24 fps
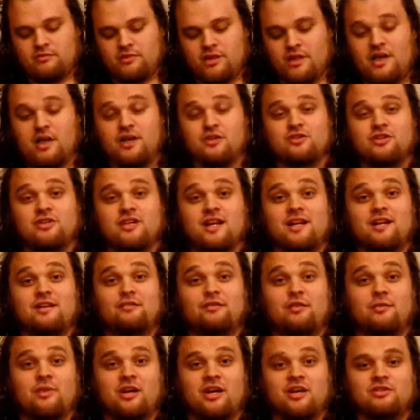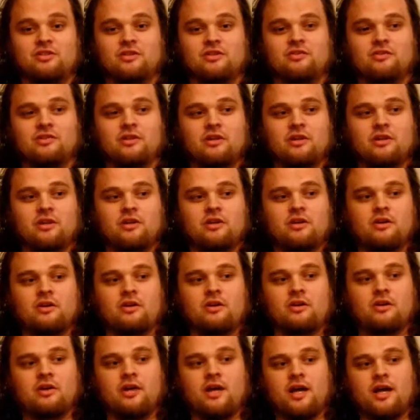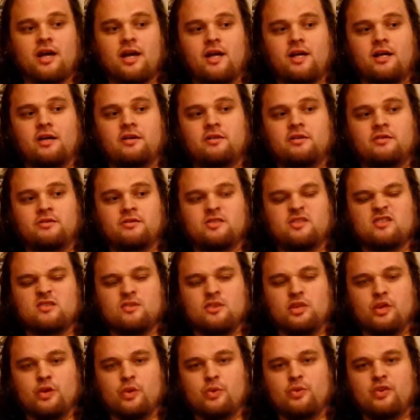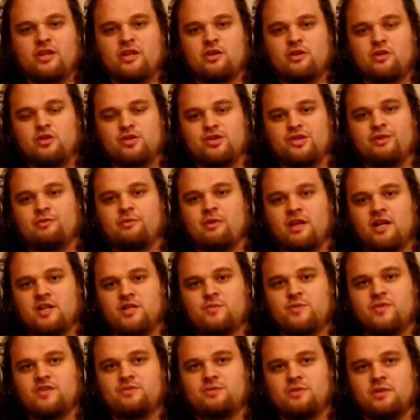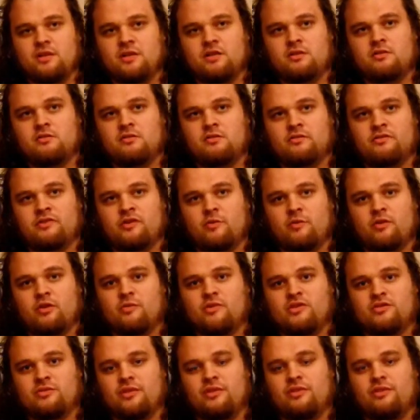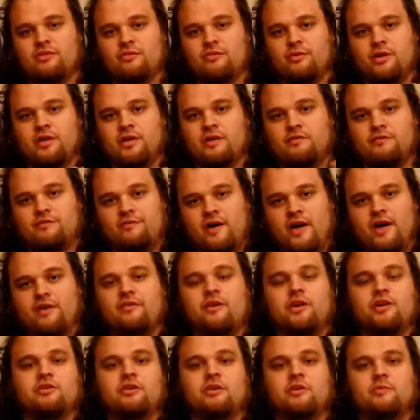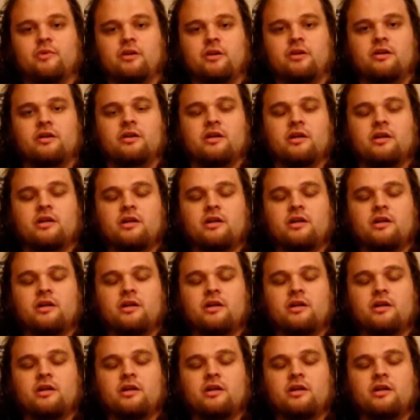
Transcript: 883 pages. And, you know, they usually range somewhere between 300 and 500, but,